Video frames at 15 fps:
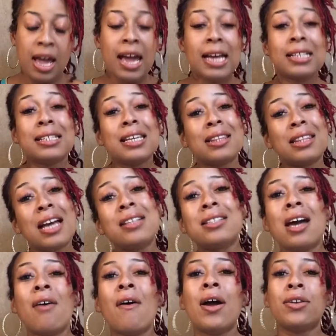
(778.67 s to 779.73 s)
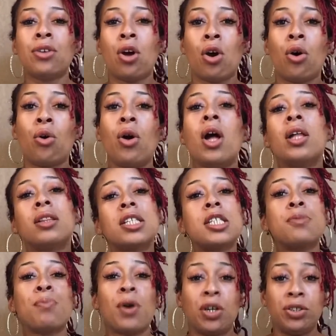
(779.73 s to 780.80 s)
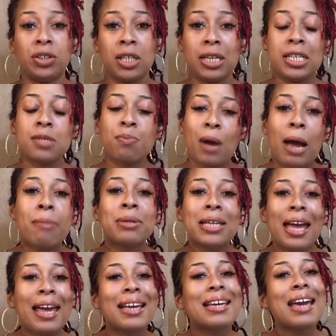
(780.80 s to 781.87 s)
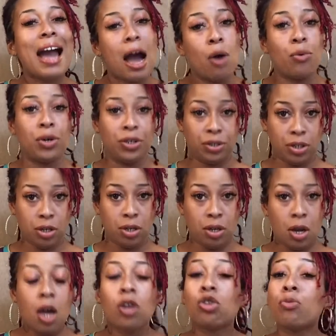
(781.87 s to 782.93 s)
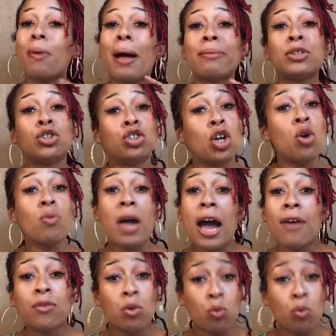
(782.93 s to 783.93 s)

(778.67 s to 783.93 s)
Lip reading: And see, that's how I know this person is probably a coward. You probably don't have a